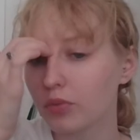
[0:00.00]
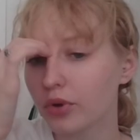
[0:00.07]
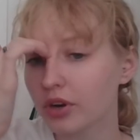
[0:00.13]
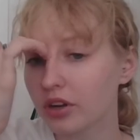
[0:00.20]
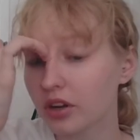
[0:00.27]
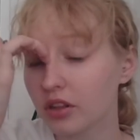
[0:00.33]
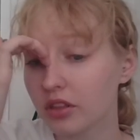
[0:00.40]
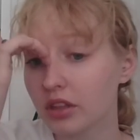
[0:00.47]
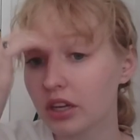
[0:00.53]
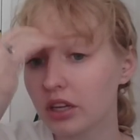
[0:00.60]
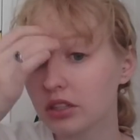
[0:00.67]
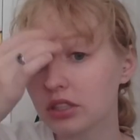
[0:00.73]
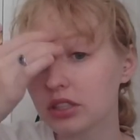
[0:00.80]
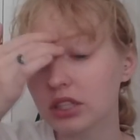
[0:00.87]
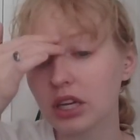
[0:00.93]
important
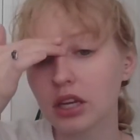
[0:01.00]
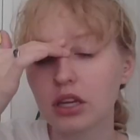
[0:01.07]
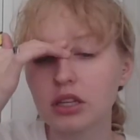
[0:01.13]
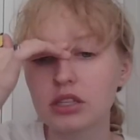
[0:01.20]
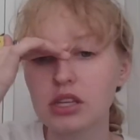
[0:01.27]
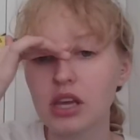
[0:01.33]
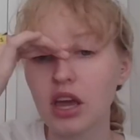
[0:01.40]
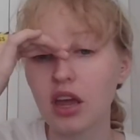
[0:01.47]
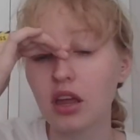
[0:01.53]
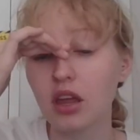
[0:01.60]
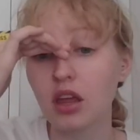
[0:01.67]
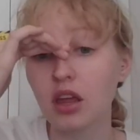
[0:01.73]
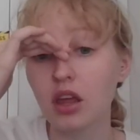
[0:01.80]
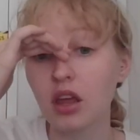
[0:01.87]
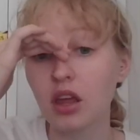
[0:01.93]
thing to take is that